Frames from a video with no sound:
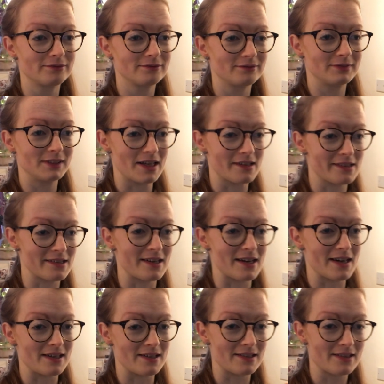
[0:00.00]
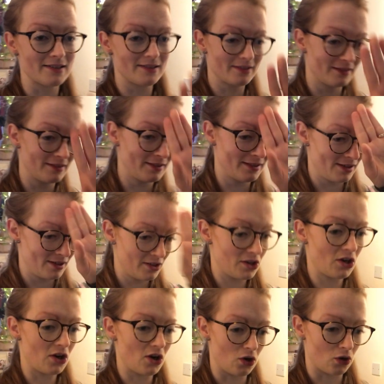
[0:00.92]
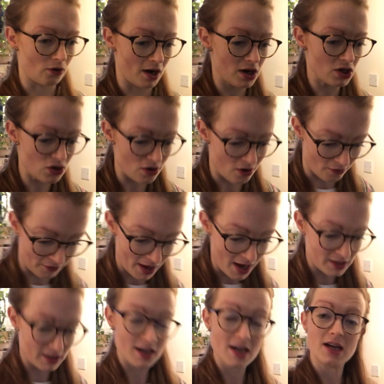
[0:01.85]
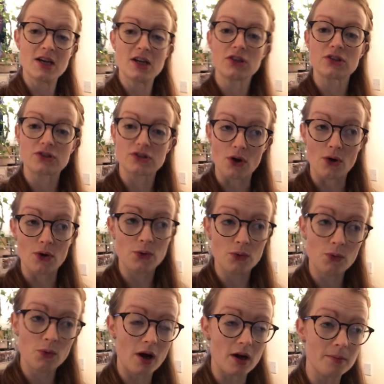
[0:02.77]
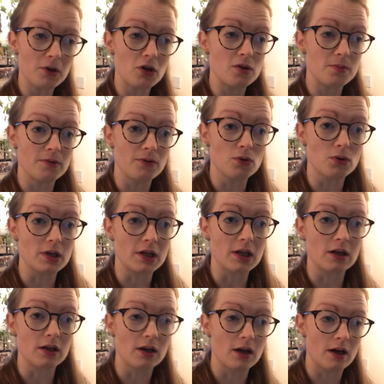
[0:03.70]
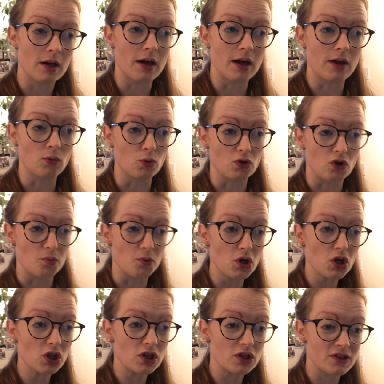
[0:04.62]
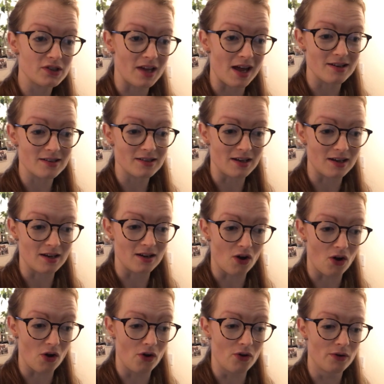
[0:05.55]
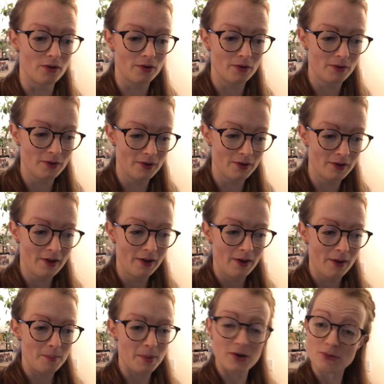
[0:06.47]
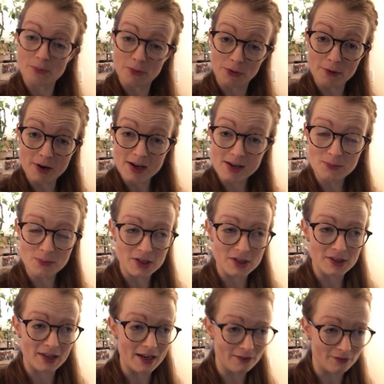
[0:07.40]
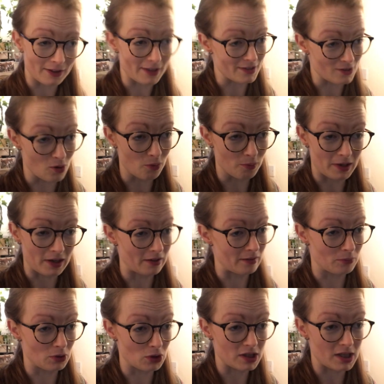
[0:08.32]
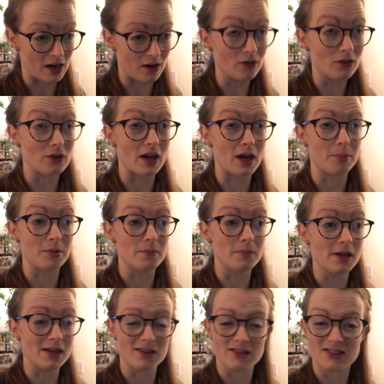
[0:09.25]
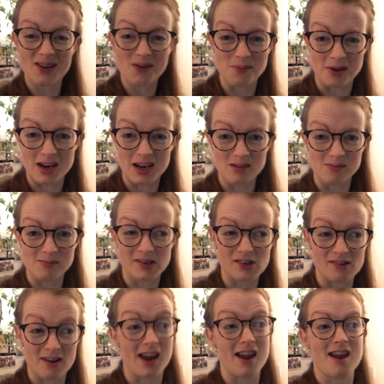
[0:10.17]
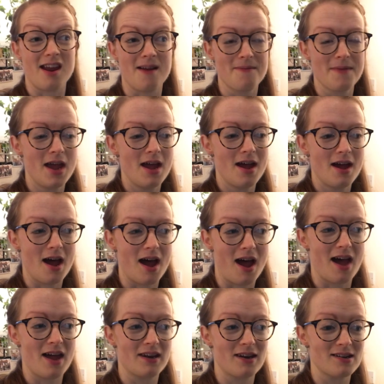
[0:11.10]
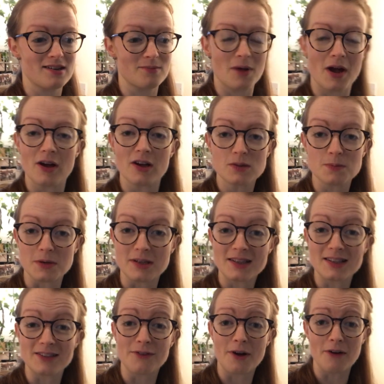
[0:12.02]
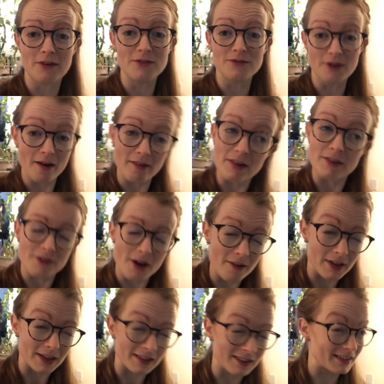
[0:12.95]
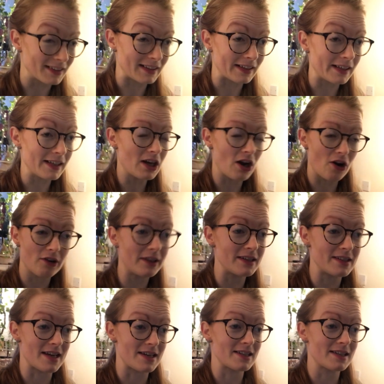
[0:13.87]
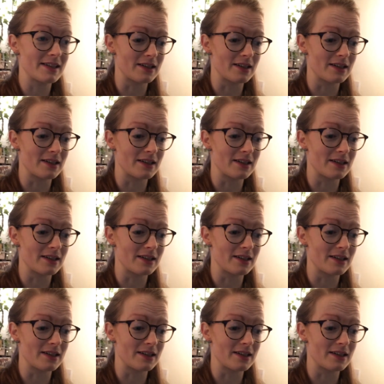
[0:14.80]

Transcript: yesterday's car crash of that. So I'm going to be recording an audiobook sat in our bedroom 3, which thankfully has not been booked out on Airbnb because that would be a little bit tricky. And my husband is very, very, very kindly currently setting it